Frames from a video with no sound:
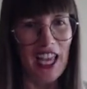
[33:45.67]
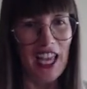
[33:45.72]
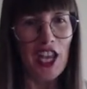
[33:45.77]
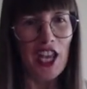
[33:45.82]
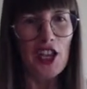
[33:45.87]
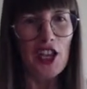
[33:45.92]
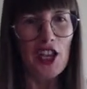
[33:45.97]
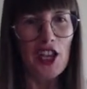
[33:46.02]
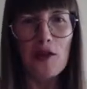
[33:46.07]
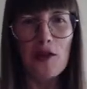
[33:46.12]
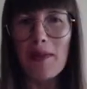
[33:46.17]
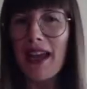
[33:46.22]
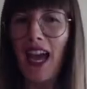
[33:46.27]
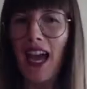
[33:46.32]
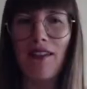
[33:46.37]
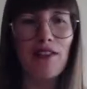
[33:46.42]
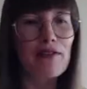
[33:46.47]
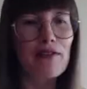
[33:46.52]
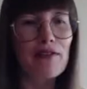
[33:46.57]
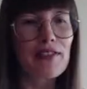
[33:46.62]
you may have
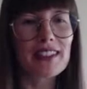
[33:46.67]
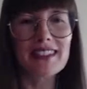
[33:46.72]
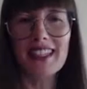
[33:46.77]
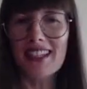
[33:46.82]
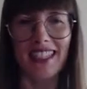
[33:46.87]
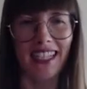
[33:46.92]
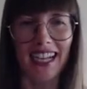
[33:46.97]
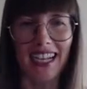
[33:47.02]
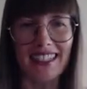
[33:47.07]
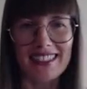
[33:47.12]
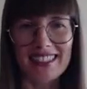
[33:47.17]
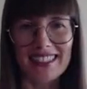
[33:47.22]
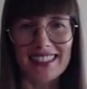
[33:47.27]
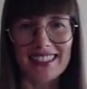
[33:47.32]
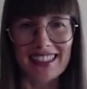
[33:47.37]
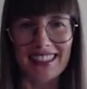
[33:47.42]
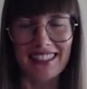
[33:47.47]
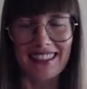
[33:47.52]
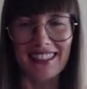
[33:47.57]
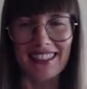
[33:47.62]
a fantastic
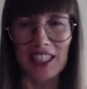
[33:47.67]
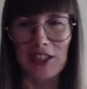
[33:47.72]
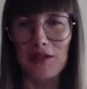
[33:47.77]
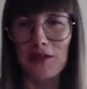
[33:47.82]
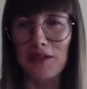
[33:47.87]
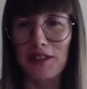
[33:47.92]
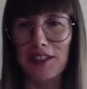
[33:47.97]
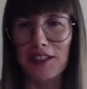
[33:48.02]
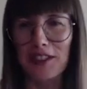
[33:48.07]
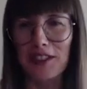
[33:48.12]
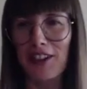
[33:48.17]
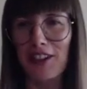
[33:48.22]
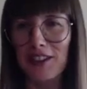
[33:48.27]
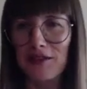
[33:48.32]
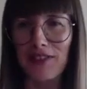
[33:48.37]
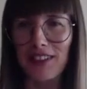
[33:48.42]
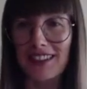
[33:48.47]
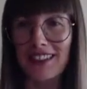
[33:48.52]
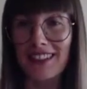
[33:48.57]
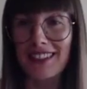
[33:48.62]
idea that were
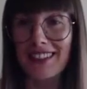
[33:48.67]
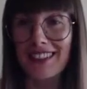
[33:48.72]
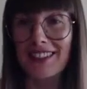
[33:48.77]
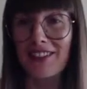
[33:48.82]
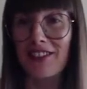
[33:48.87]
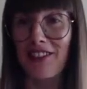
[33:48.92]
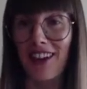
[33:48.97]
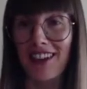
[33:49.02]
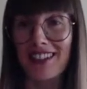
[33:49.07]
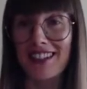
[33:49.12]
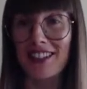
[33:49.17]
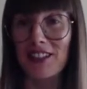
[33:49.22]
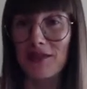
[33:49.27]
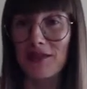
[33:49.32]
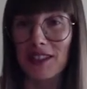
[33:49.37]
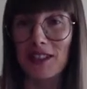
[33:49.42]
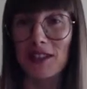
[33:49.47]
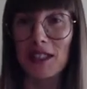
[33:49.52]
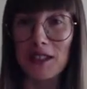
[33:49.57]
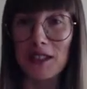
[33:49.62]
not funded in Horizon
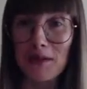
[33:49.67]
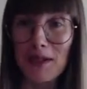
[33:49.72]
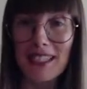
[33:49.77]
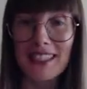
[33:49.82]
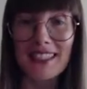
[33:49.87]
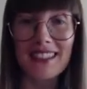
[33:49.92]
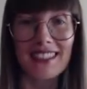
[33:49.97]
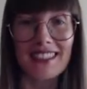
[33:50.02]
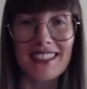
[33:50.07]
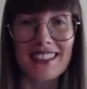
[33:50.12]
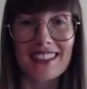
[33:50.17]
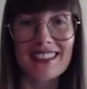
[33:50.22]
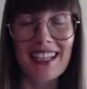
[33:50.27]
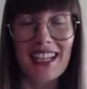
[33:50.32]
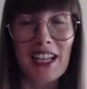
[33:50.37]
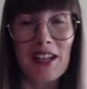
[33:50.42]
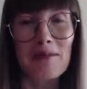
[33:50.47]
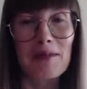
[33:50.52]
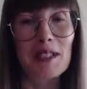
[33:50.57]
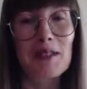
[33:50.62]
2020,
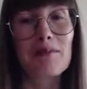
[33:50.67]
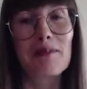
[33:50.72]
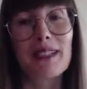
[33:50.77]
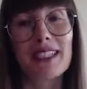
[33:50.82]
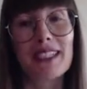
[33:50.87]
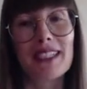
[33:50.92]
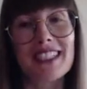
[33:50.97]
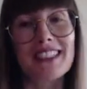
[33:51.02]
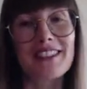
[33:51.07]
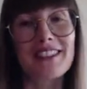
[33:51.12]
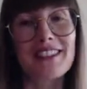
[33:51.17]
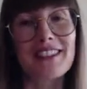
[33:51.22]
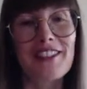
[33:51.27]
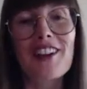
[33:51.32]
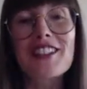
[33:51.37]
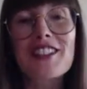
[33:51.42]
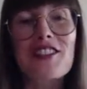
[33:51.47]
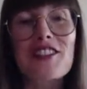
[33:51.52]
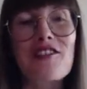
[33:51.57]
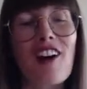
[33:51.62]
but please do
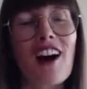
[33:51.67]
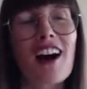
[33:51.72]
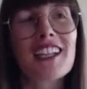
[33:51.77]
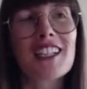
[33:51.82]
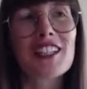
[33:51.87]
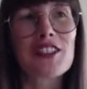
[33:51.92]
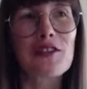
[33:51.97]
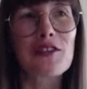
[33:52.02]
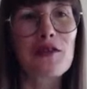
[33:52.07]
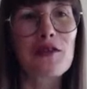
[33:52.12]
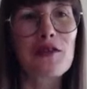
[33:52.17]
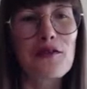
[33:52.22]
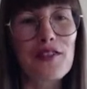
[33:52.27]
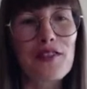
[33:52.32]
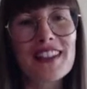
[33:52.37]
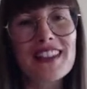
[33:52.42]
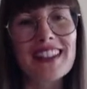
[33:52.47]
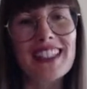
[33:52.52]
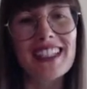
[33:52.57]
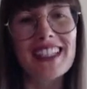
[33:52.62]
not try to
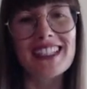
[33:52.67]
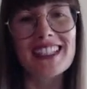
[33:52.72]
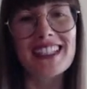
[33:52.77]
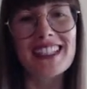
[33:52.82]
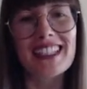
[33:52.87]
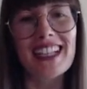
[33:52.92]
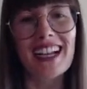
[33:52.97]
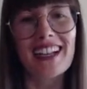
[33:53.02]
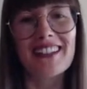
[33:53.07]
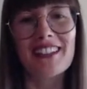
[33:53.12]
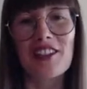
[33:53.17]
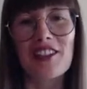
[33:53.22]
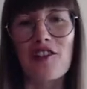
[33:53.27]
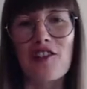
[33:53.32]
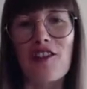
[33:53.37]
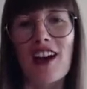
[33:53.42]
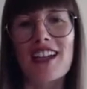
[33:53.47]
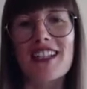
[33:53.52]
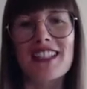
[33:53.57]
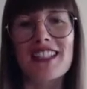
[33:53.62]
fit this under
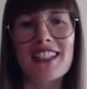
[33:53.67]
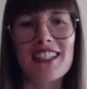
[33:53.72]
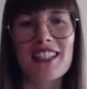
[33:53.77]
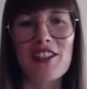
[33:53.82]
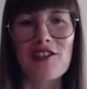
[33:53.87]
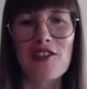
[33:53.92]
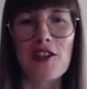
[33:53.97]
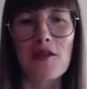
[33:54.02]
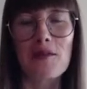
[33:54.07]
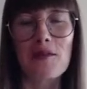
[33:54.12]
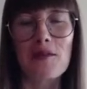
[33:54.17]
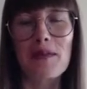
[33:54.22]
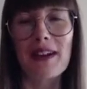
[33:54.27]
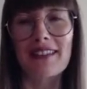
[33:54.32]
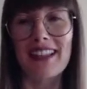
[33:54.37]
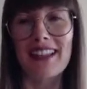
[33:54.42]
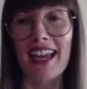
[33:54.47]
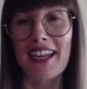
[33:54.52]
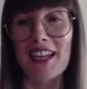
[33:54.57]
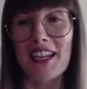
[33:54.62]
Horizon Europe
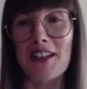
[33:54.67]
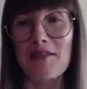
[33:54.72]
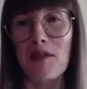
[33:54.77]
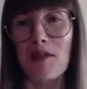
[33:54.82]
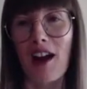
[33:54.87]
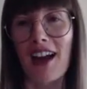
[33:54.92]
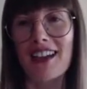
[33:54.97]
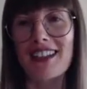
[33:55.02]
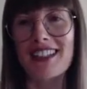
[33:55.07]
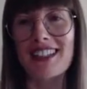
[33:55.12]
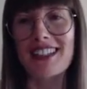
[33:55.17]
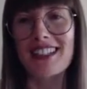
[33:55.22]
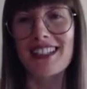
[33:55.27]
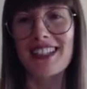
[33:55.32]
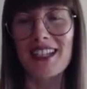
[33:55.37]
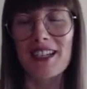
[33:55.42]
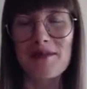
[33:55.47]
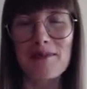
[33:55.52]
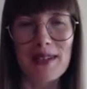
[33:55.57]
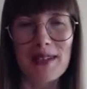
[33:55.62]
at any price.
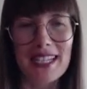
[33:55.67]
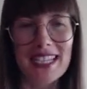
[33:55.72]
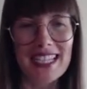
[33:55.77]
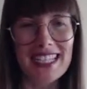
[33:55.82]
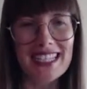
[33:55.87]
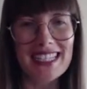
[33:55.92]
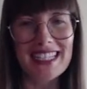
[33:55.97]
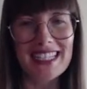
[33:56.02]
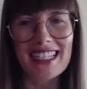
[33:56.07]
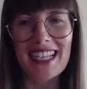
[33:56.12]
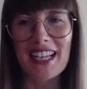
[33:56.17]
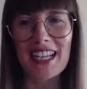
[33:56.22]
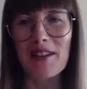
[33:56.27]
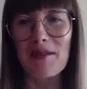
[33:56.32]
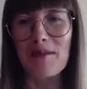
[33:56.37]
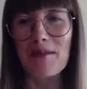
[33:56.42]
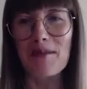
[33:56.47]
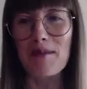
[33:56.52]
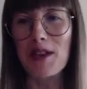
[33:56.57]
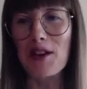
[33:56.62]
Please
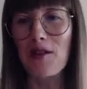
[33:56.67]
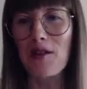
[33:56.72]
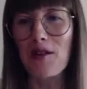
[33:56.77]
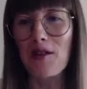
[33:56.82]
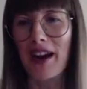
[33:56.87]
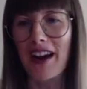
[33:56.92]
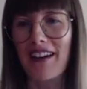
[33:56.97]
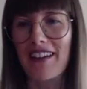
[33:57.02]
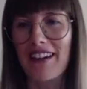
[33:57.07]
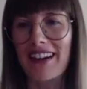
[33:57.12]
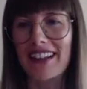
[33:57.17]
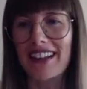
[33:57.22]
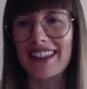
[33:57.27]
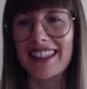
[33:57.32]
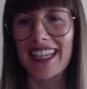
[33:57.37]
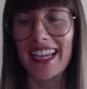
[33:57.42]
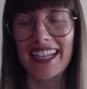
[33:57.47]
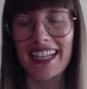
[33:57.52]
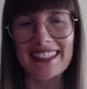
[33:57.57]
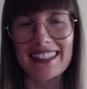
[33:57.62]
be aware
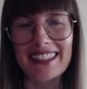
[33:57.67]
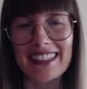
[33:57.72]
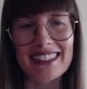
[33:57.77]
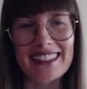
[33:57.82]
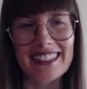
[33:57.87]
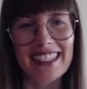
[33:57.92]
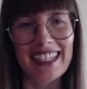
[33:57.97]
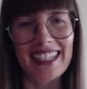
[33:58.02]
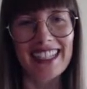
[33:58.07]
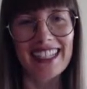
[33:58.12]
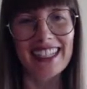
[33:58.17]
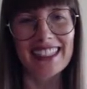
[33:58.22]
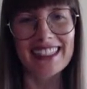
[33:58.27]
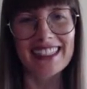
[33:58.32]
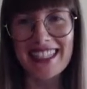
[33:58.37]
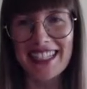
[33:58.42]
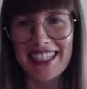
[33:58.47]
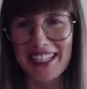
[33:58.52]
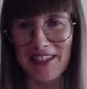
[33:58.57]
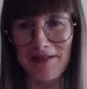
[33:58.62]
that
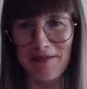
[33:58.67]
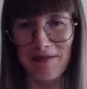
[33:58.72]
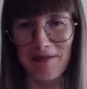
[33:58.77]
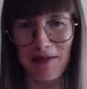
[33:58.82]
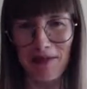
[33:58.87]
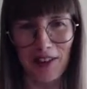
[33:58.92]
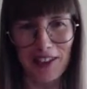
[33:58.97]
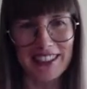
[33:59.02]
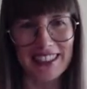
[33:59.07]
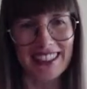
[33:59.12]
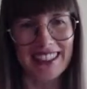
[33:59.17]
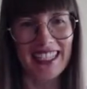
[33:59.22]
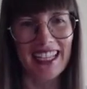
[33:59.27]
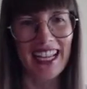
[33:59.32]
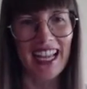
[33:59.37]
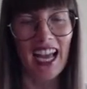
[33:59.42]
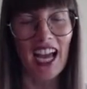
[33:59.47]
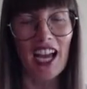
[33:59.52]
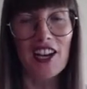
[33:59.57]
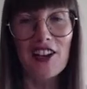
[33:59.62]
this is important,
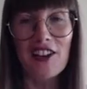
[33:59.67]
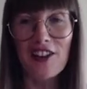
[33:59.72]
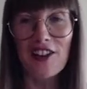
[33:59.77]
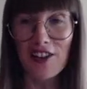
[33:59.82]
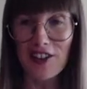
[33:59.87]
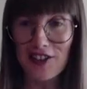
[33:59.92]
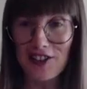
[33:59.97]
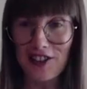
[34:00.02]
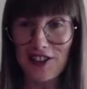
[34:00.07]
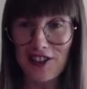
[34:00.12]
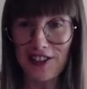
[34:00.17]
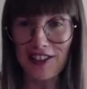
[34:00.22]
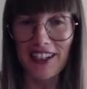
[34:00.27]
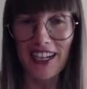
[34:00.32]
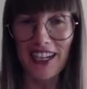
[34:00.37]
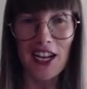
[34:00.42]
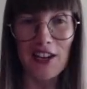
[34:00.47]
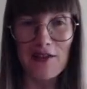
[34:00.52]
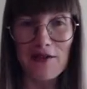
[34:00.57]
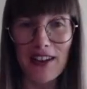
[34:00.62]
and nurture,
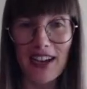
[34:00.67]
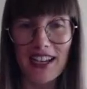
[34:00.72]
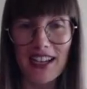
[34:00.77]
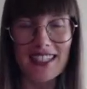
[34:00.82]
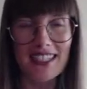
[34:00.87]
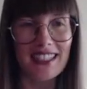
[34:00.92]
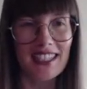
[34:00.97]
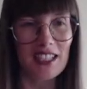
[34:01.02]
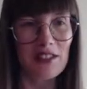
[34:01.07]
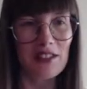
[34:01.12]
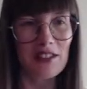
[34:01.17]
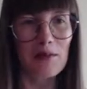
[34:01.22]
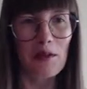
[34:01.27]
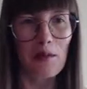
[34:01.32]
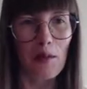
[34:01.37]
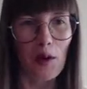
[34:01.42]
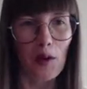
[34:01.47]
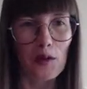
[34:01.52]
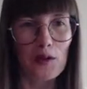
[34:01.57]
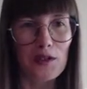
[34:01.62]
invest and
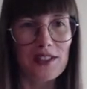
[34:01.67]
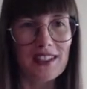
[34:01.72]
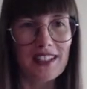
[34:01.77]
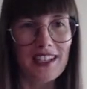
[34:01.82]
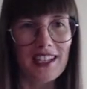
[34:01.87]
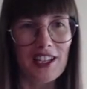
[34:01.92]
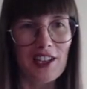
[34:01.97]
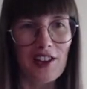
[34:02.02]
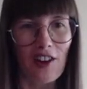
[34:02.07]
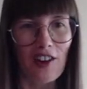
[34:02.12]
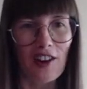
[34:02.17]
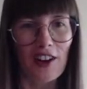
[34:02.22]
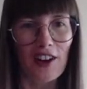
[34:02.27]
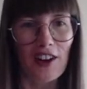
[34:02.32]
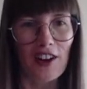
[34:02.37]
promote your